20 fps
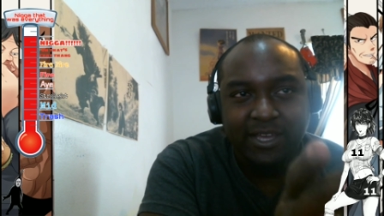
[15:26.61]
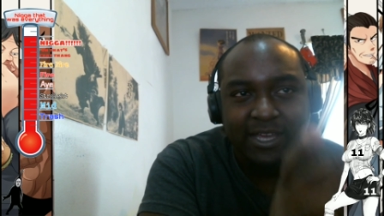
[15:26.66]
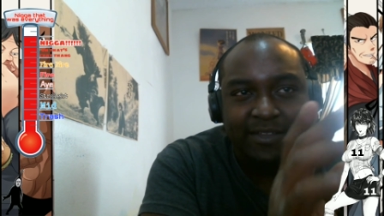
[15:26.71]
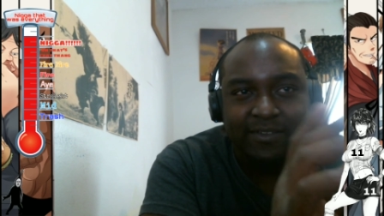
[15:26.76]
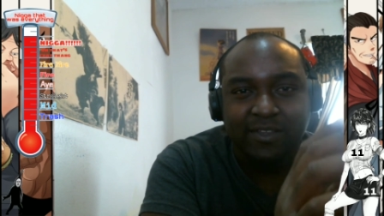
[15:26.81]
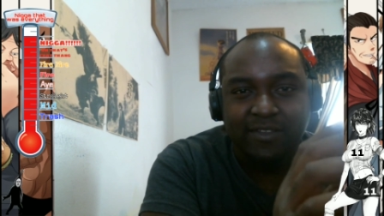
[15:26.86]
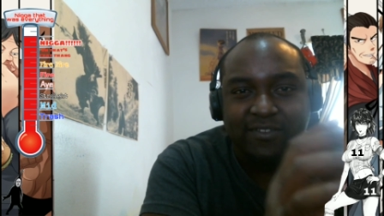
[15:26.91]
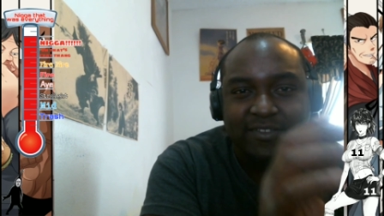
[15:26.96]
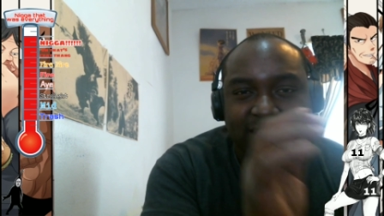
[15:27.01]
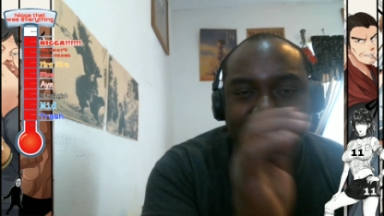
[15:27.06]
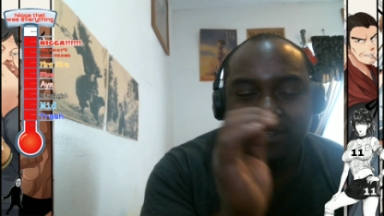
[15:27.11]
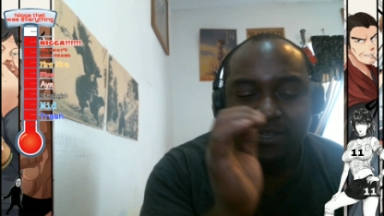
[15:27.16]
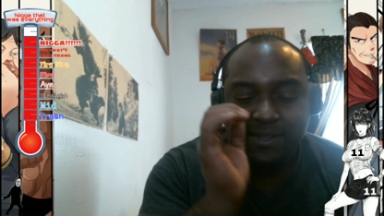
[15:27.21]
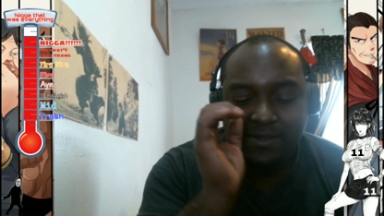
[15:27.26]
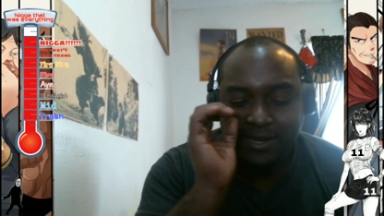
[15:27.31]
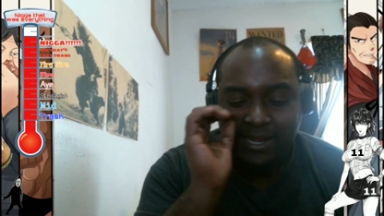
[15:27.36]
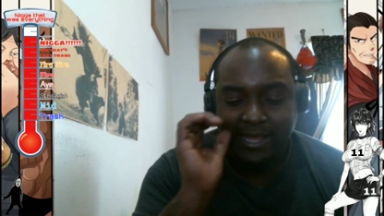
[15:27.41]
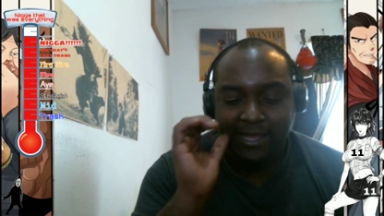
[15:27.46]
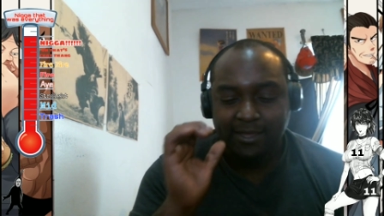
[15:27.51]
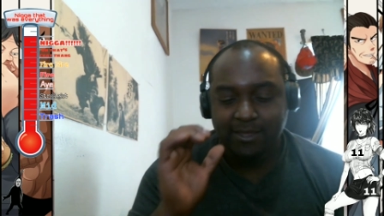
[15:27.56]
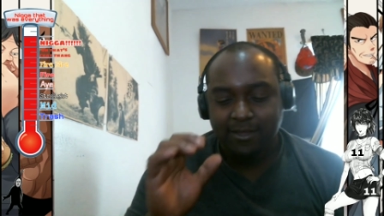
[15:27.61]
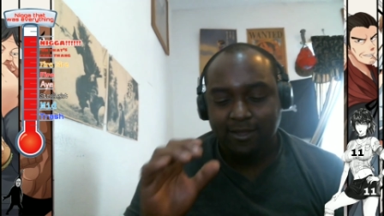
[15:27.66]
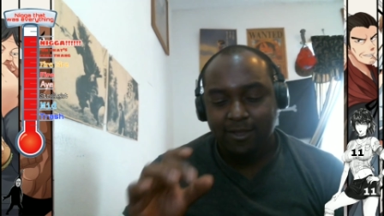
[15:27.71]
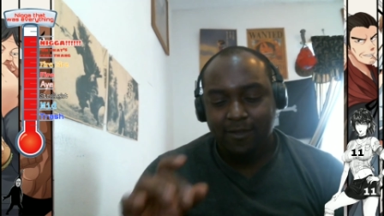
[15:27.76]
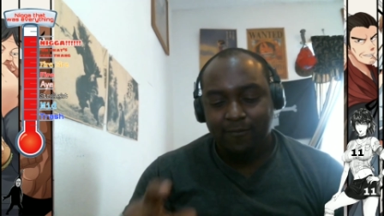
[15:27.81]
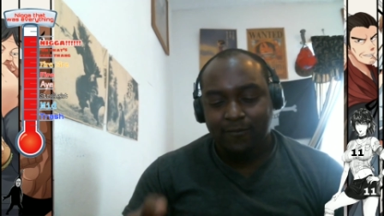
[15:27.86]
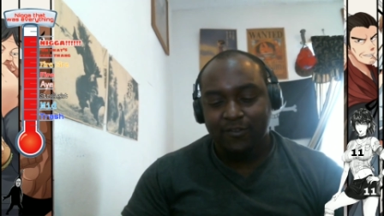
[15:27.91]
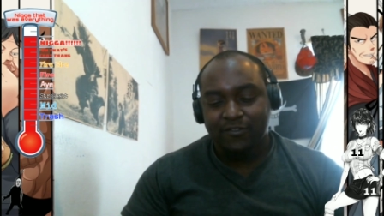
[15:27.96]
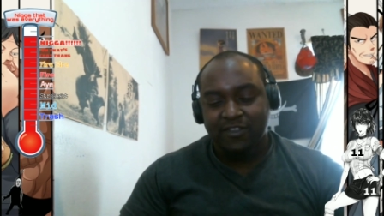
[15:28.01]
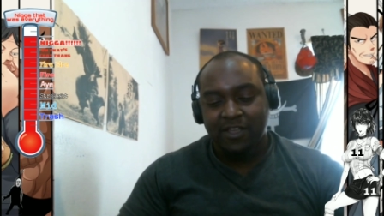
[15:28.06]
Is it saying that like,
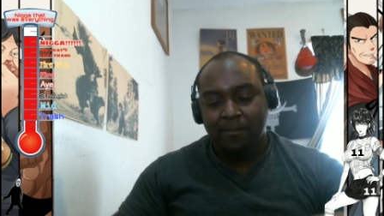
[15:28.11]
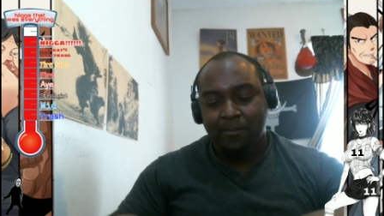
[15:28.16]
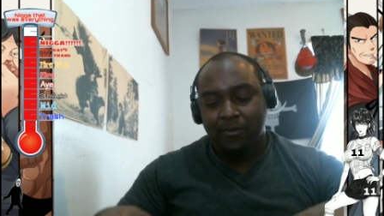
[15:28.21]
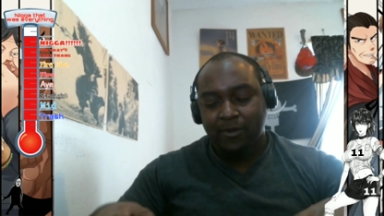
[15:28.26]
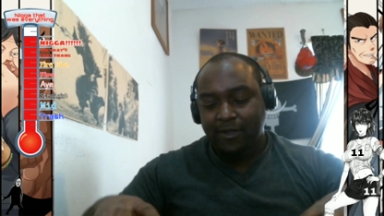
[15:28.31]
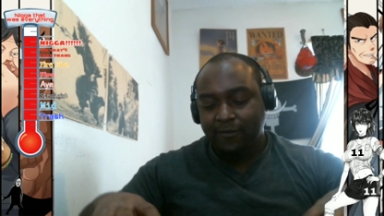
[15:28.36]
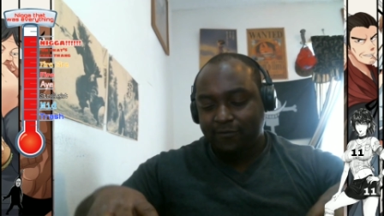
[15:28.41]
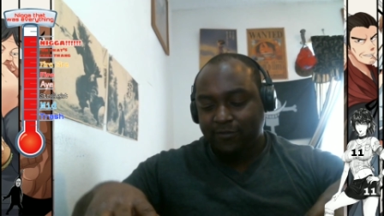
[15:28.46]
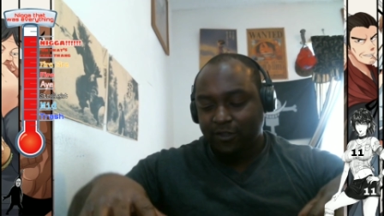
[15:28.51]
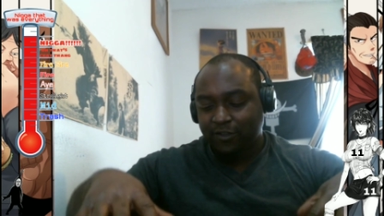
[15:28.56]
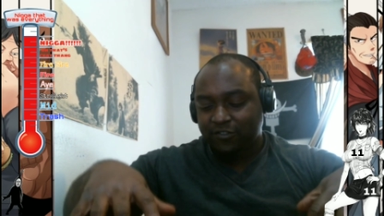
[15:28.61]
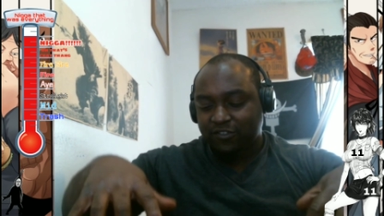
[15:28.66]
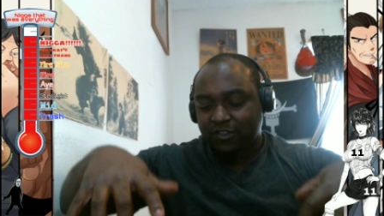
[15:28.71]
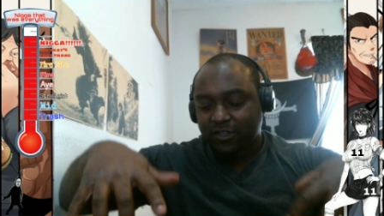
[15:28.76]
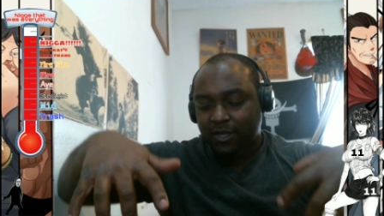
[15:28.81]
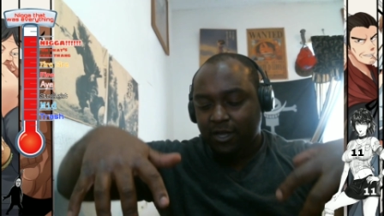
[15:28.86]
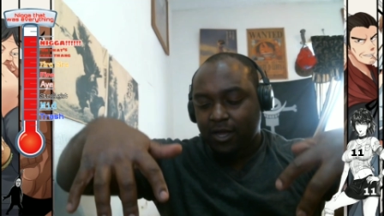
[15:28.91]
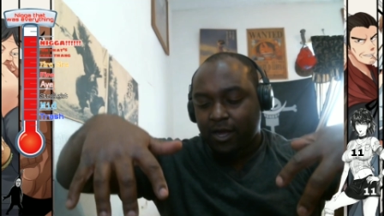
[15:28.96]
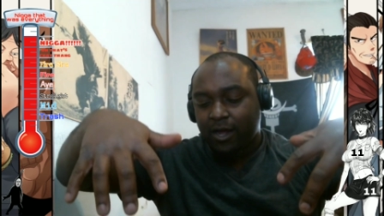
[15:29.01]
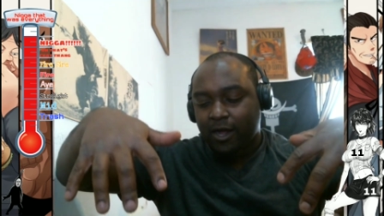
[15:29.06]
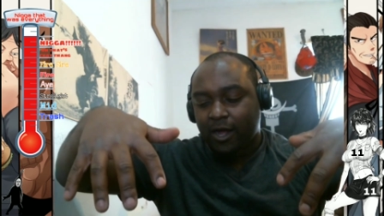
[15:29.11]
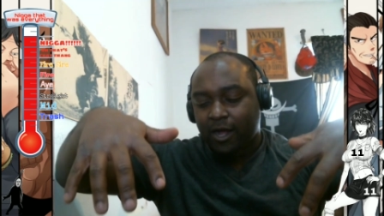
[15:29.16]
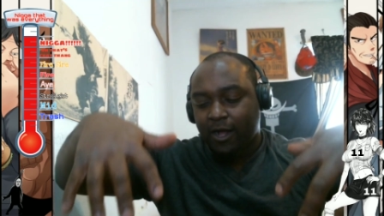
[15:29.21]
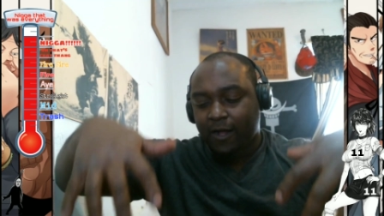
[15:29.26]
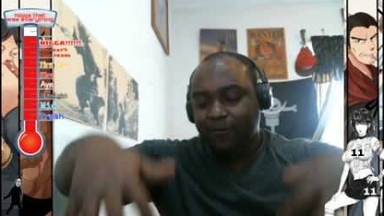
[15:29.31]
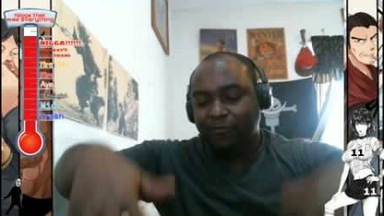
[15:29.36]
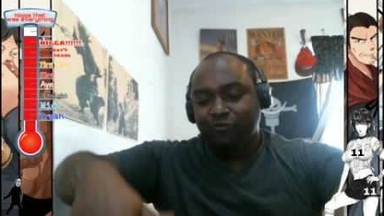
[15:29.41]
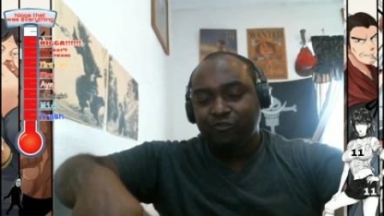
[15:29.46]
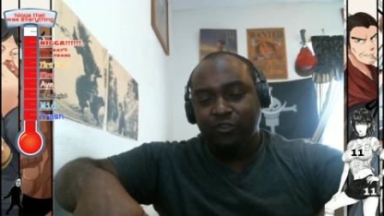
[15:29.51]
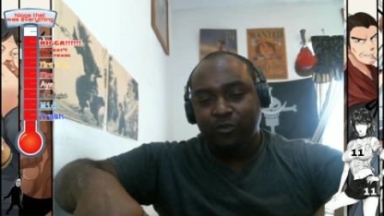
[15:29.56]
for example, if there's a
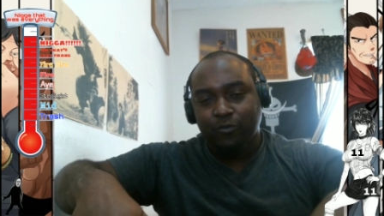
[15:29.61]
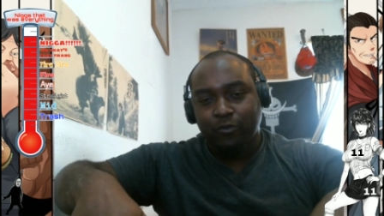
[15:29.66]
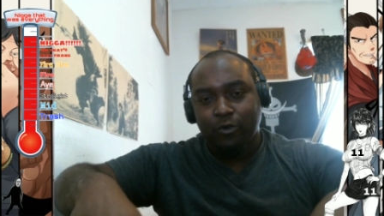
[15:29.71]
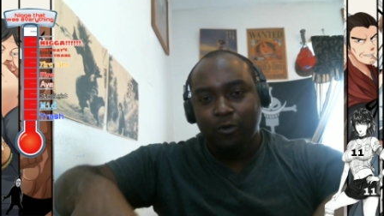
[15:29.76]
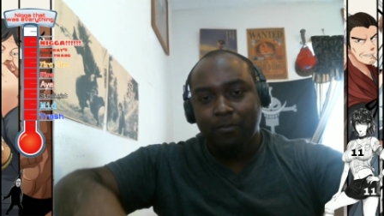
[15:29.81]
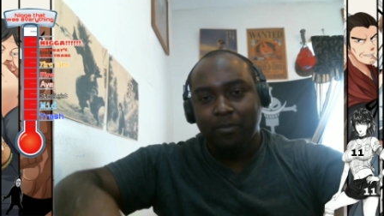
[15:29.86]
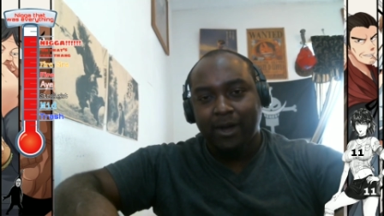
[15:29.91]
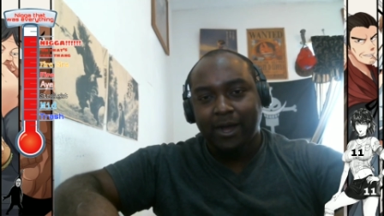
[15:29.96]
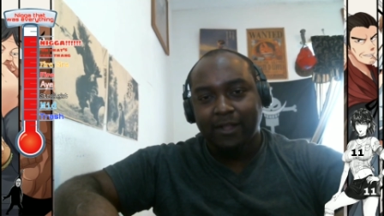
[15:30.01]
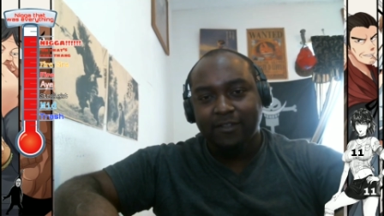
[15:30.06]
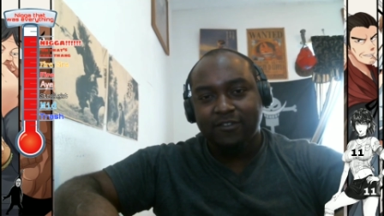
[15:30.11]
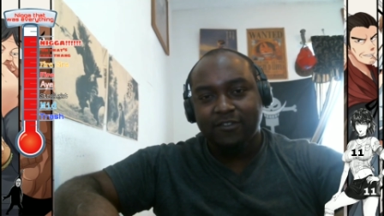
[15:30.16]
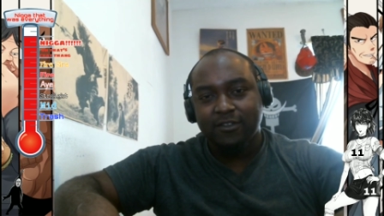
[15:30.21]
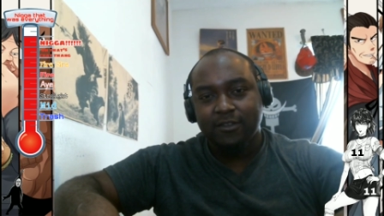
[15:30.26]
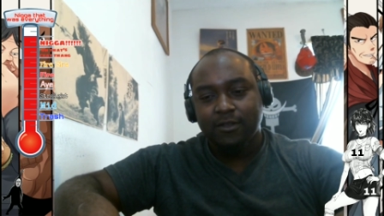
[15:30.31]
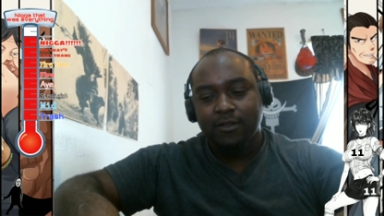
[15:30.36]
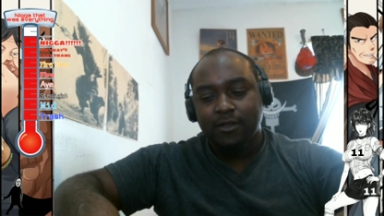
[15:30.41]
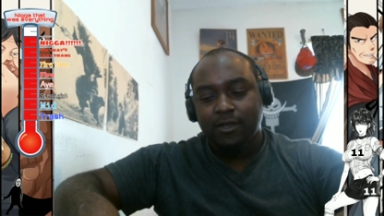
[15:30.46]
hundred robots,